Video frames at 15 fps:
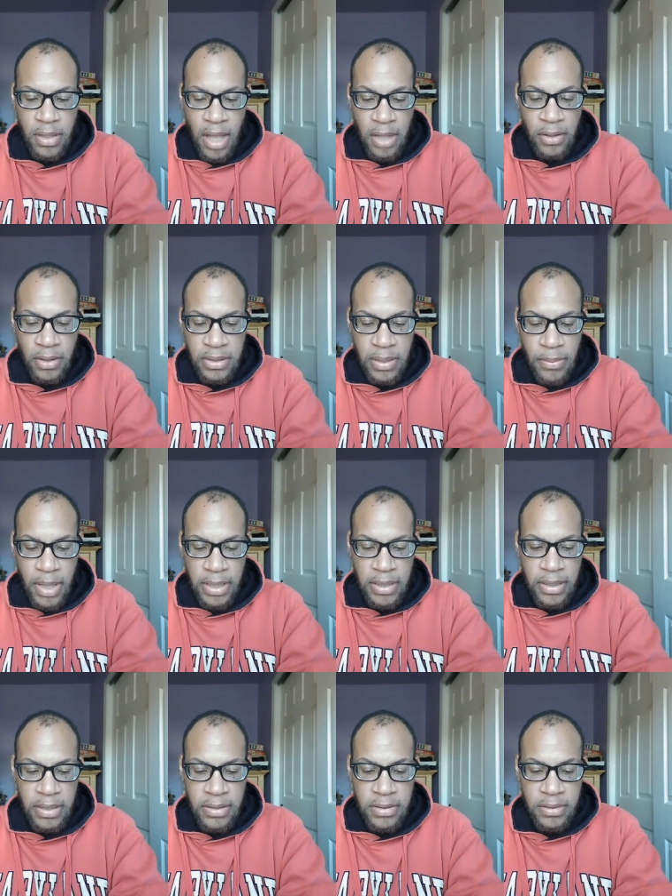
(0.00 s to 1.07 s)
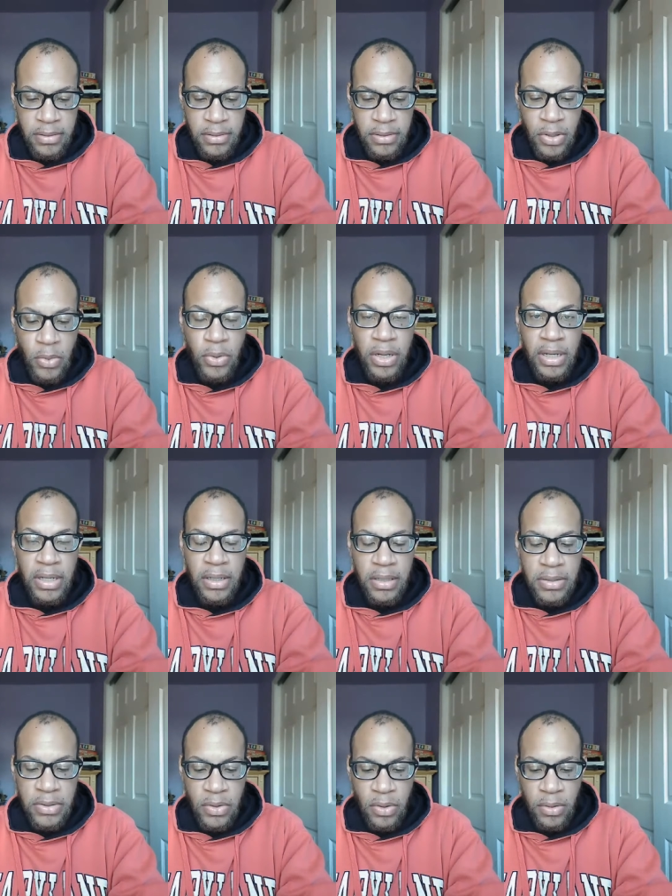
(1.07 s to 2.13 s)
I looked at my kids, who were
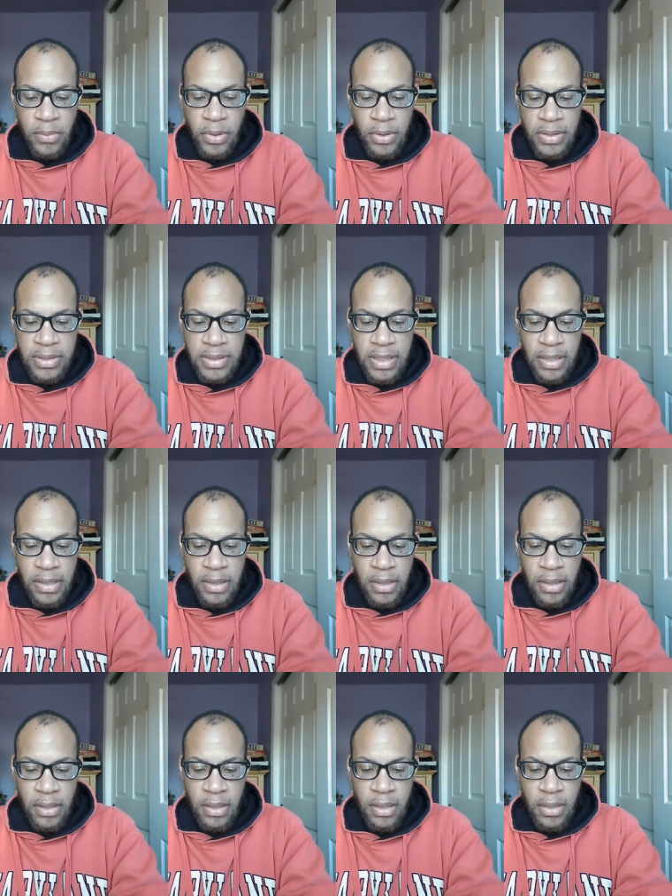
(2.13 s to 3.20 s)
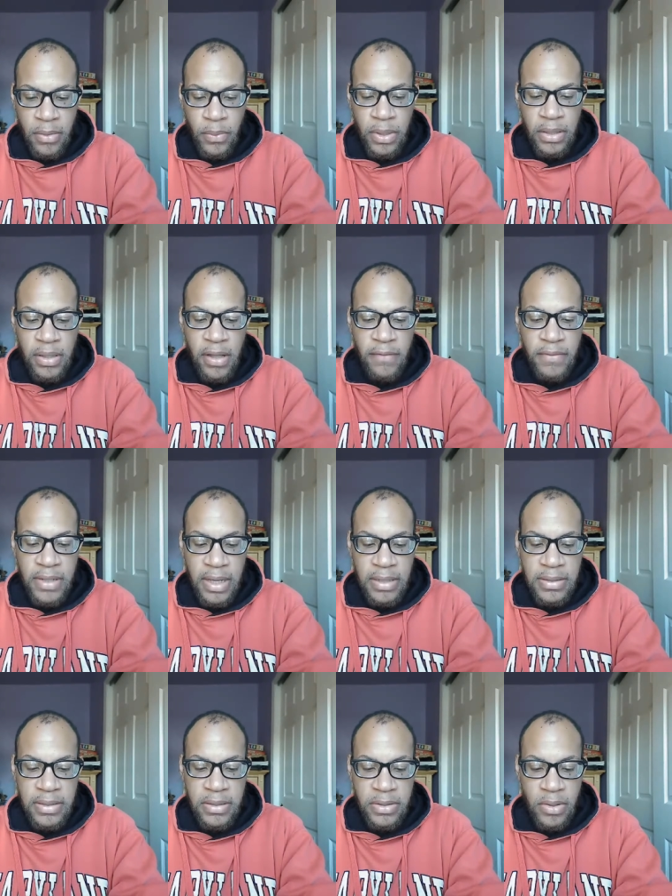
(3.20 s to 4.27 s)
inconsolable, and said, "We love
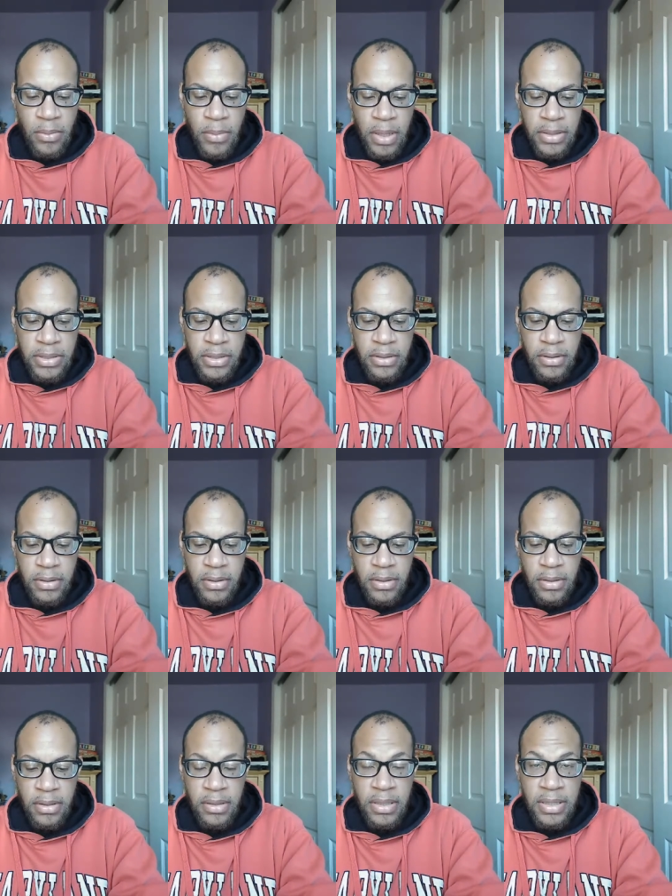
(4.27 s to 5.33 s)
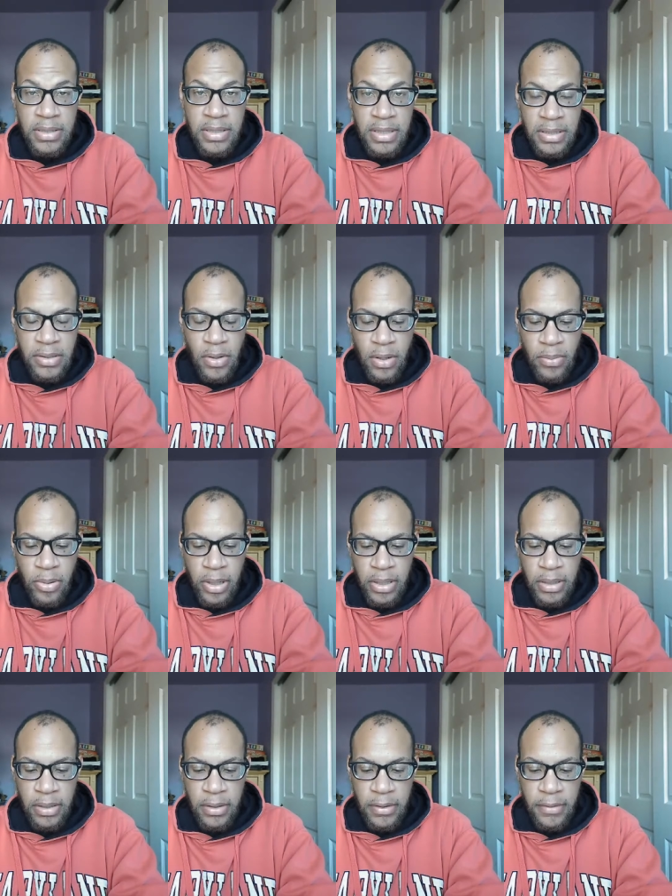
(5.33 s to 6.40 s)
Daisy so much. This is heartbreak."